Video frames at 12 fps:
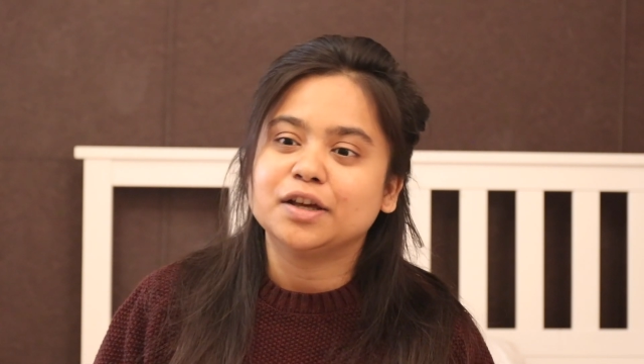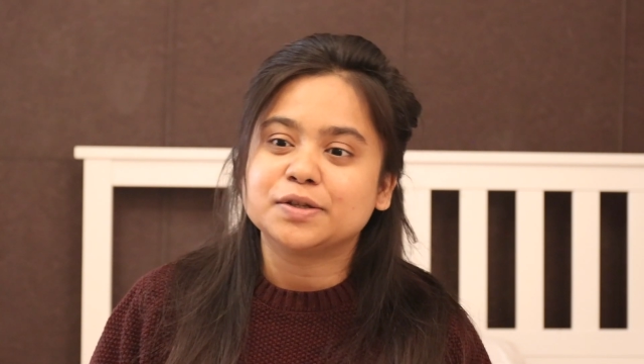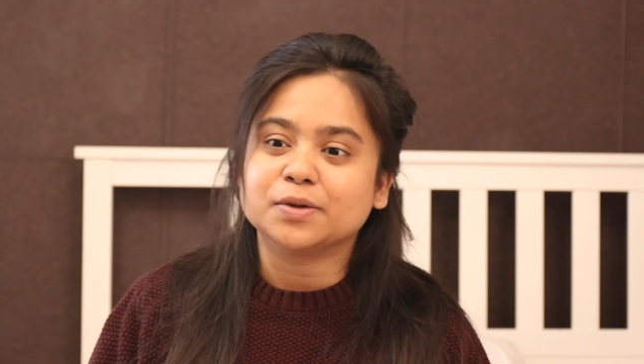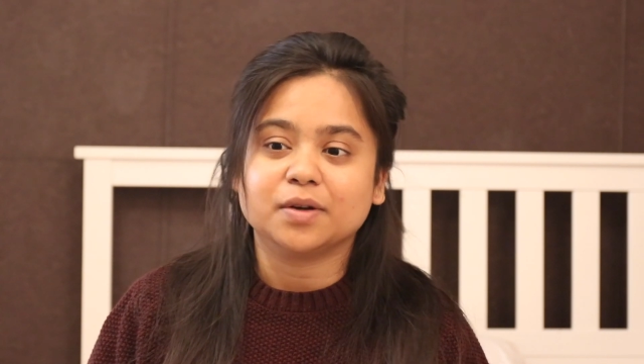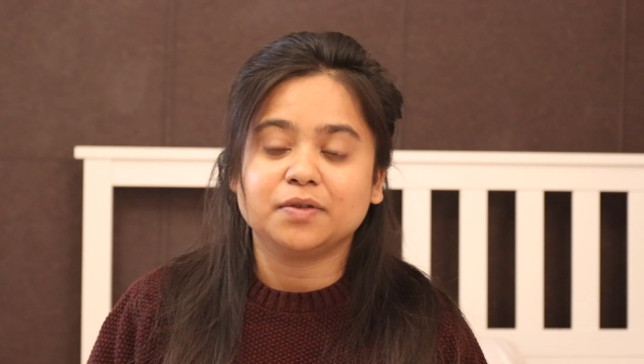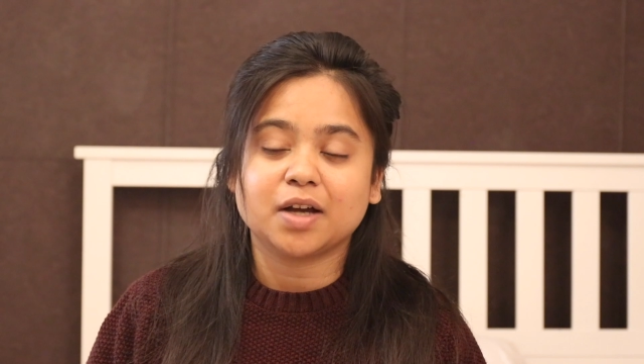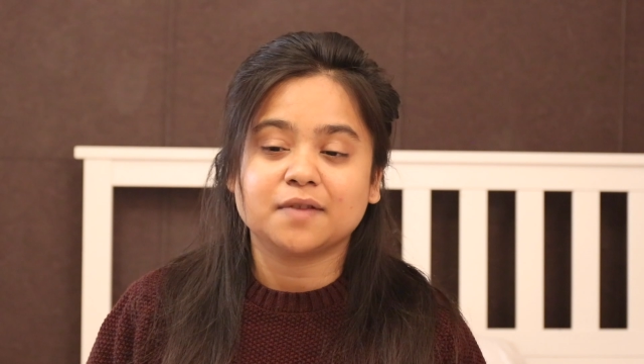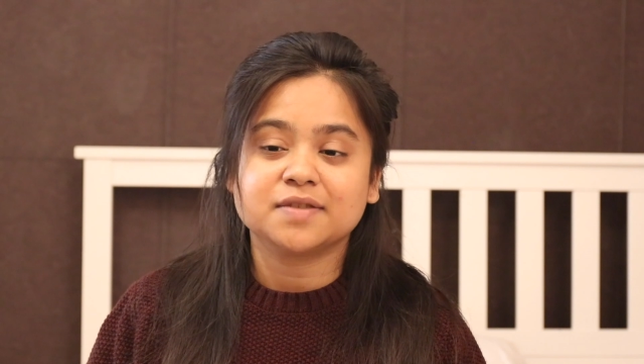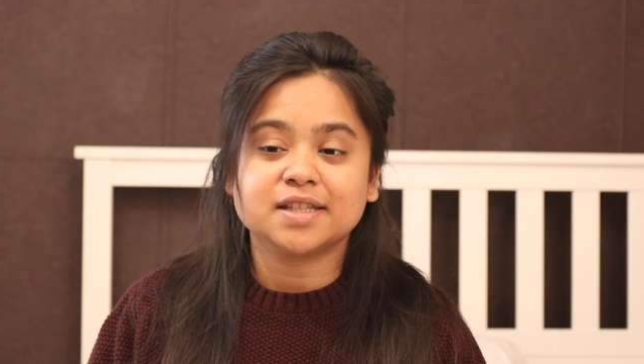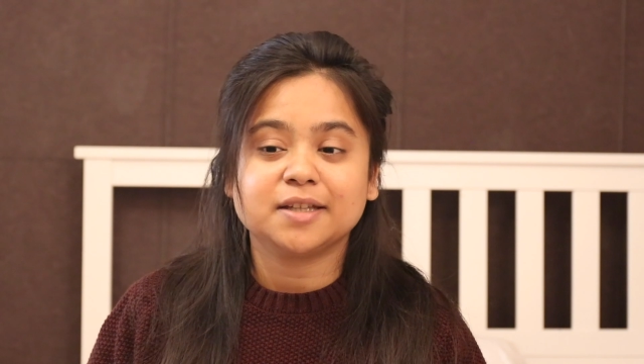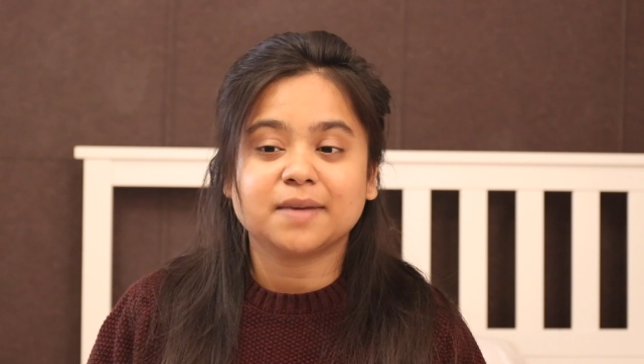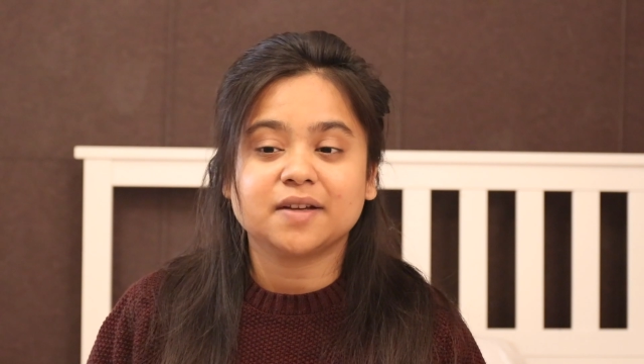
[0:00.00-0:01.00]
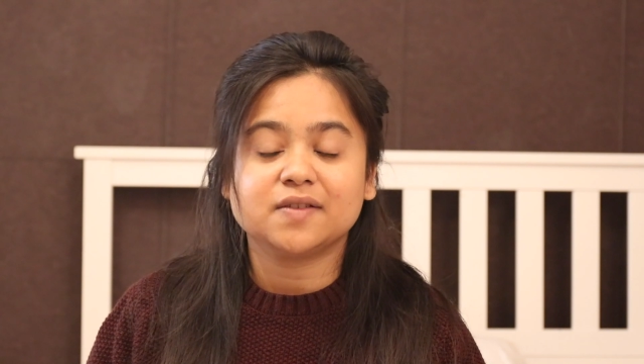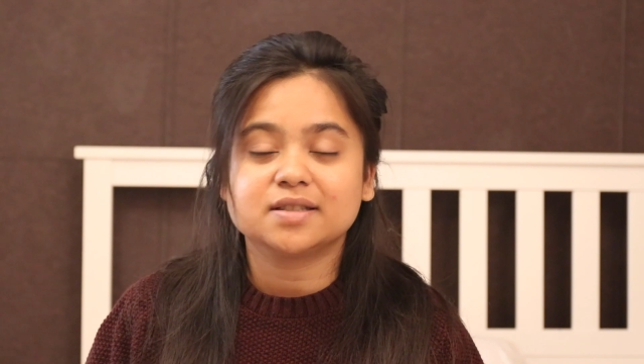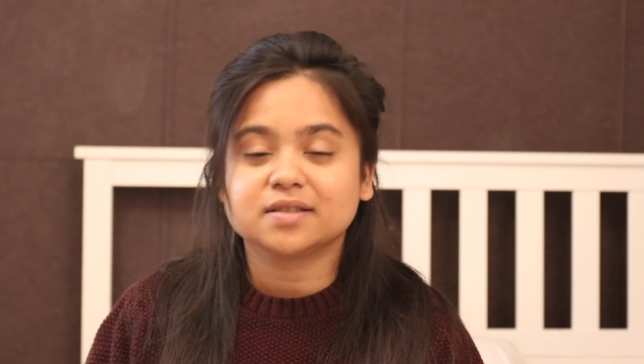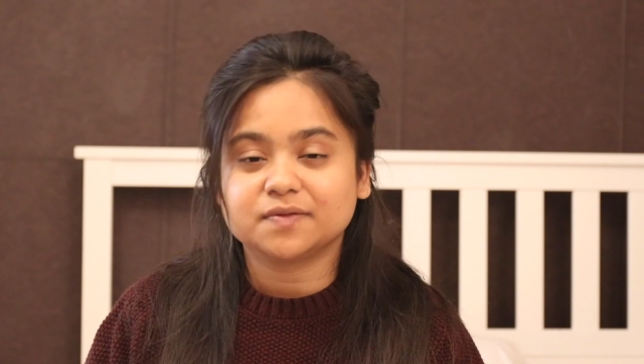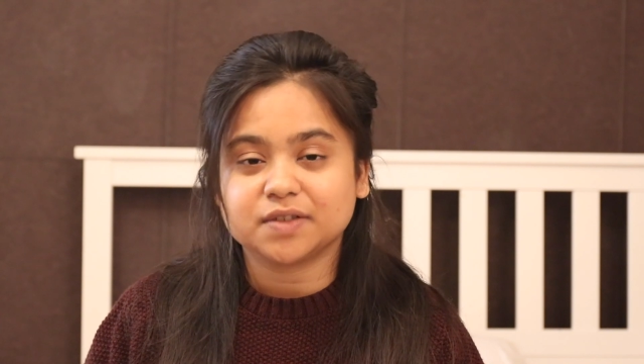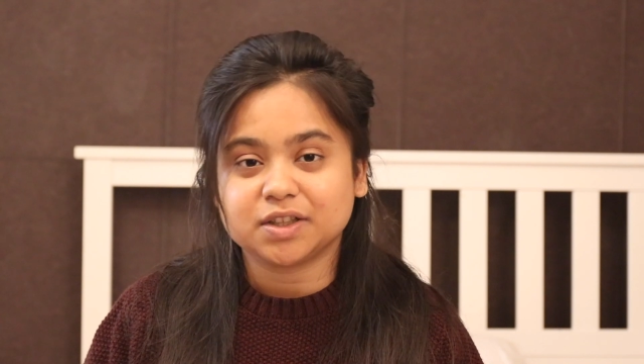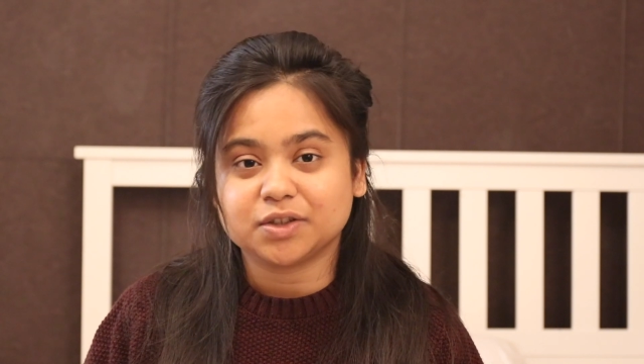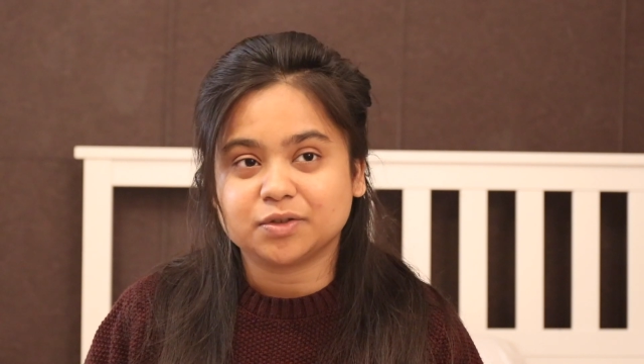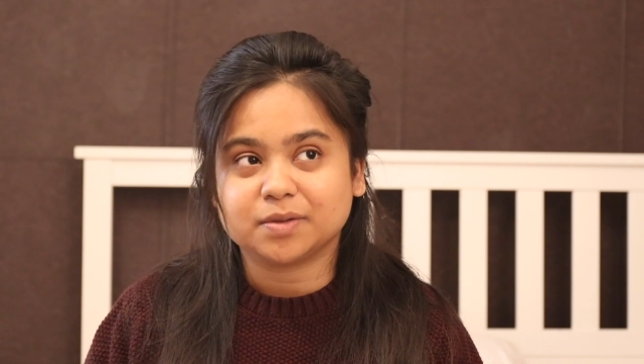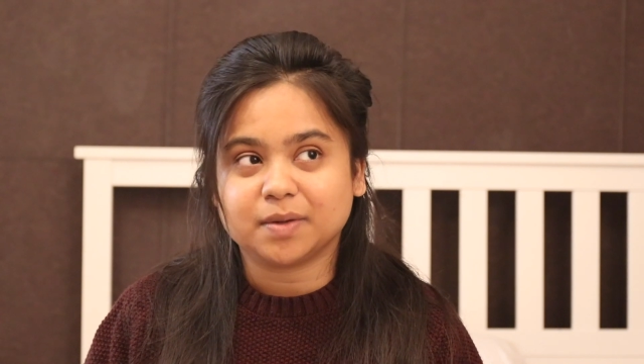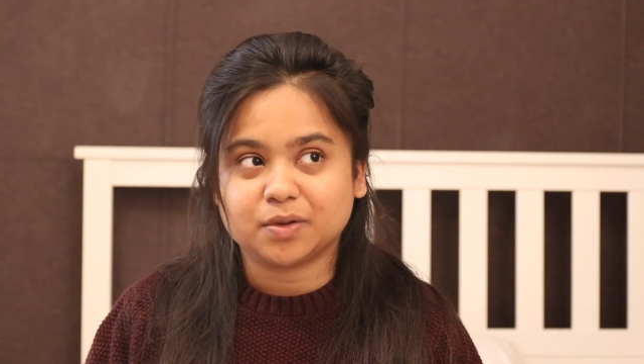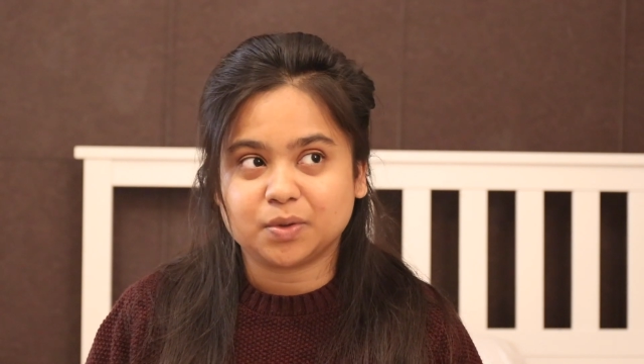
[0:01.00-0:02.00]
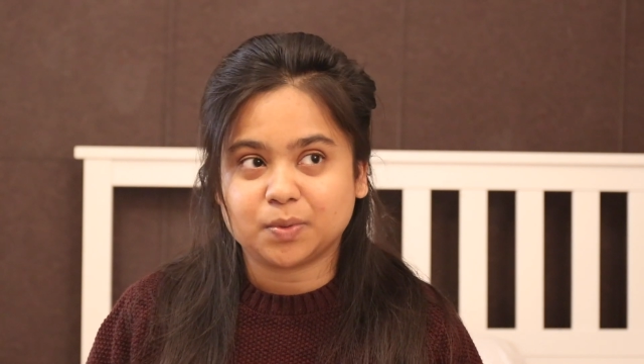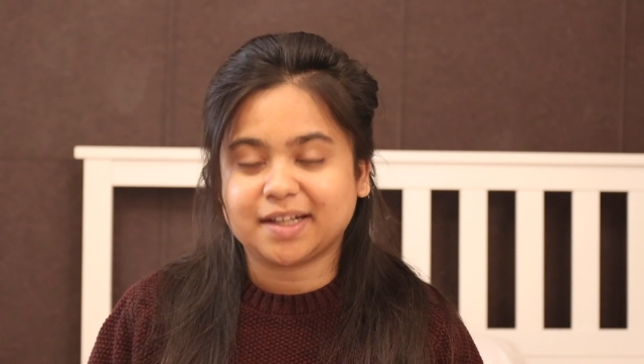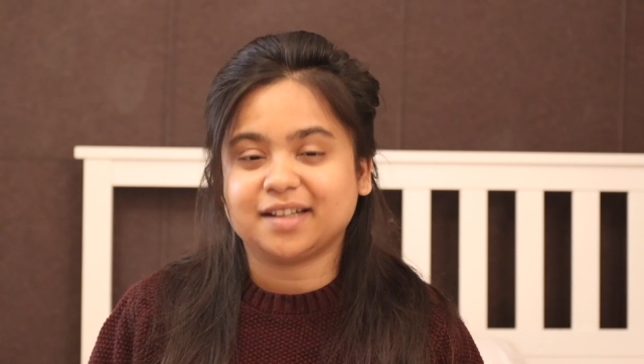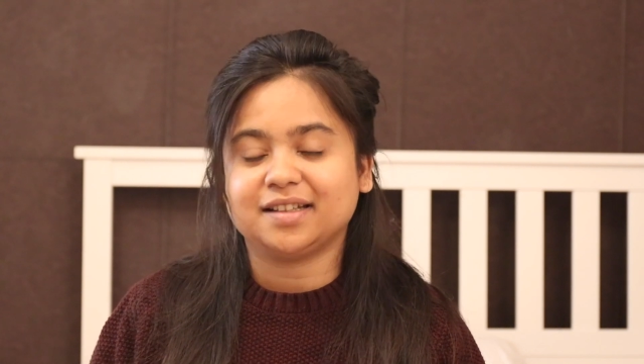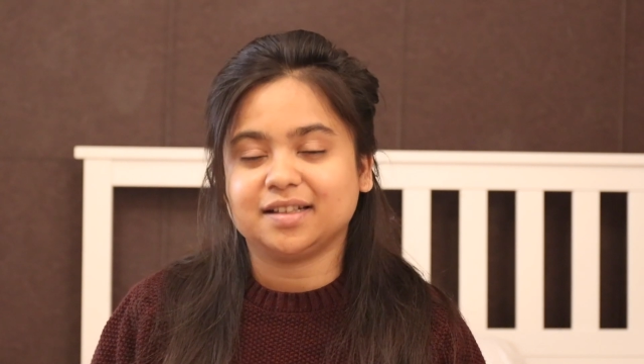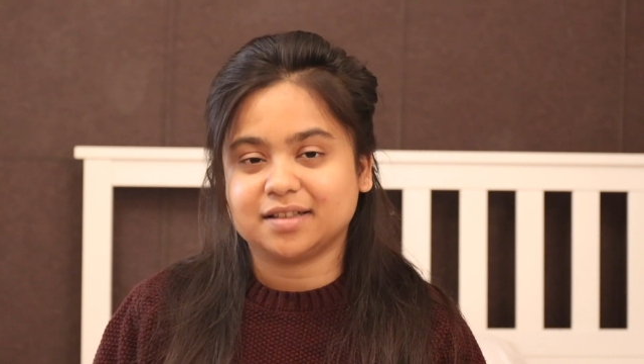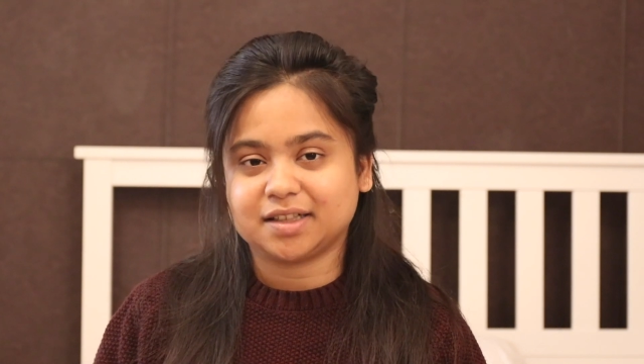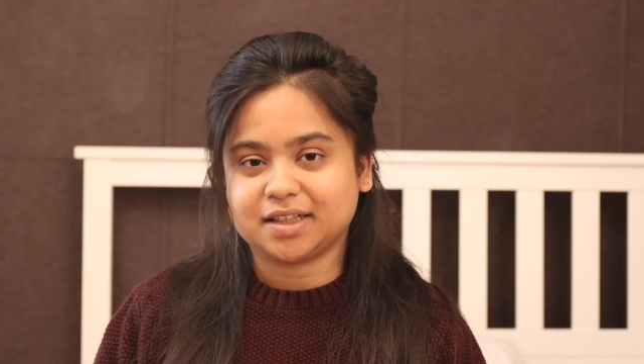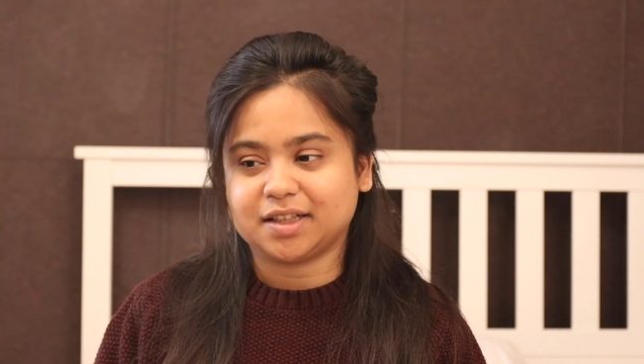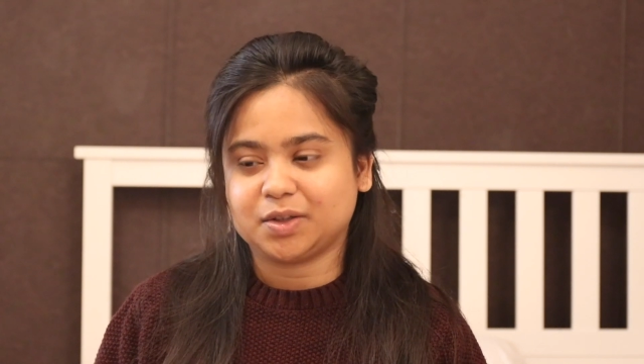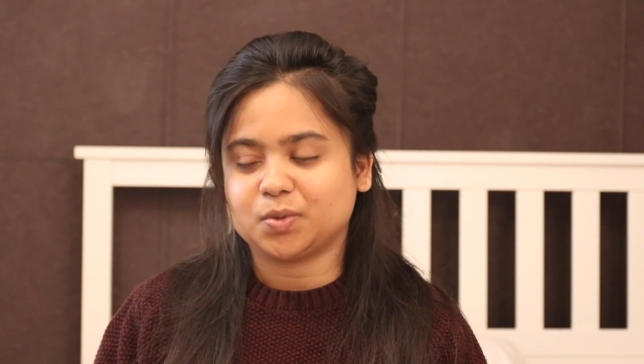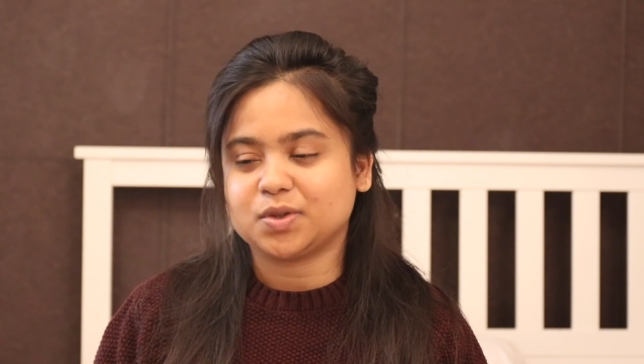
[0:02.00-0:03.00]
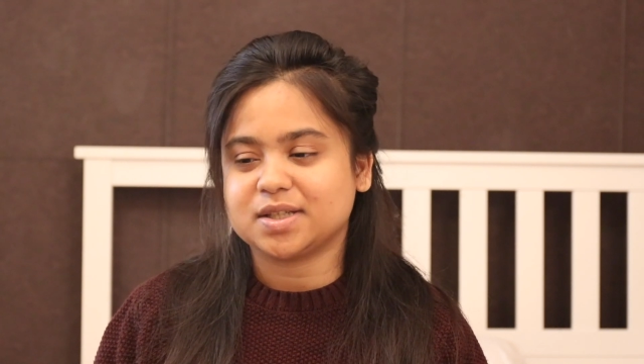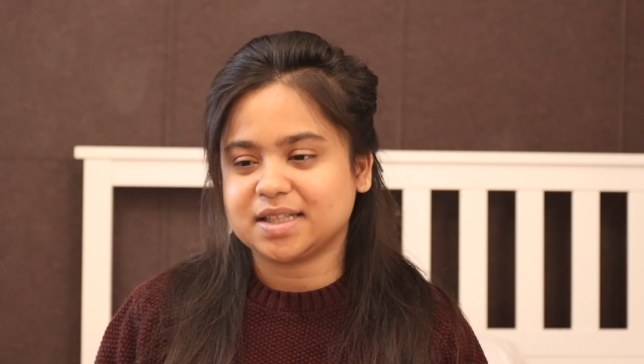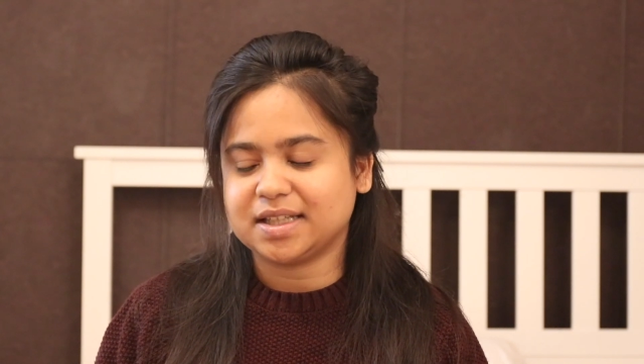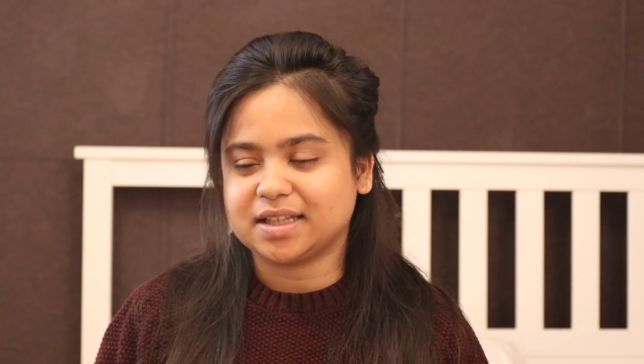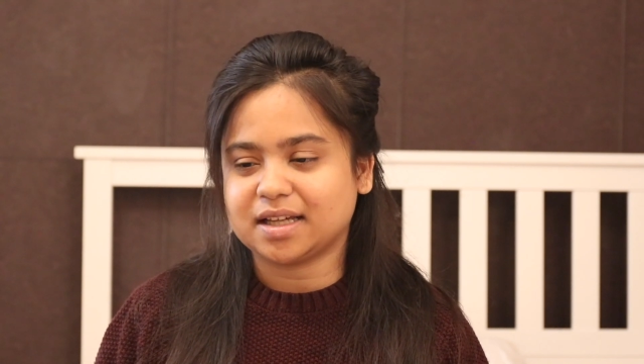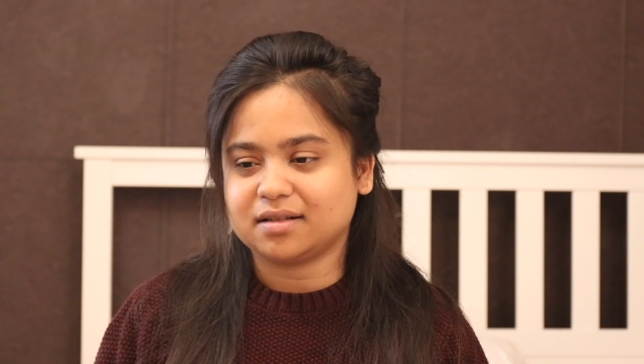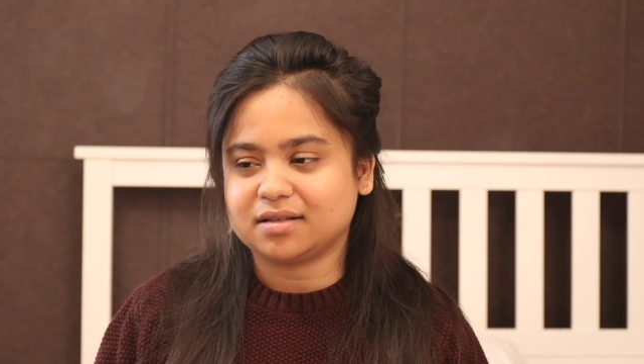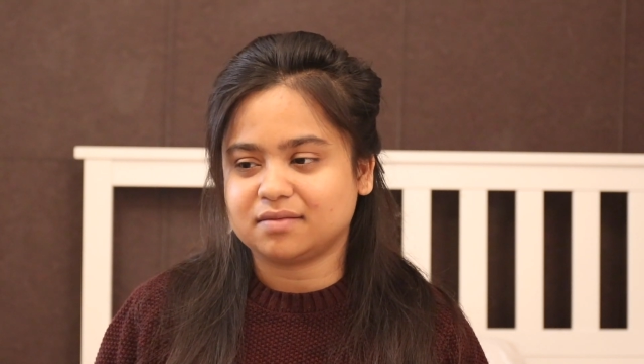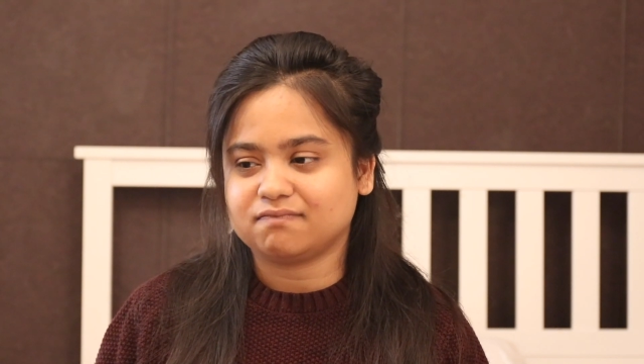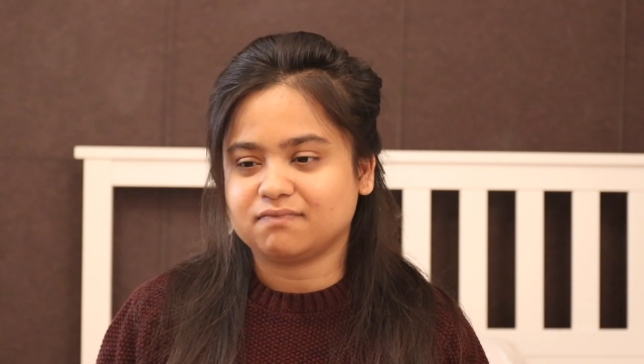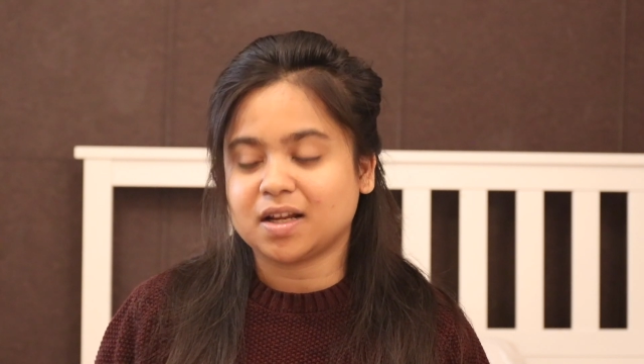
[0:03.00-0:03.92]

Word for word: so if you have seen my recent video about what I eat in a day you would see that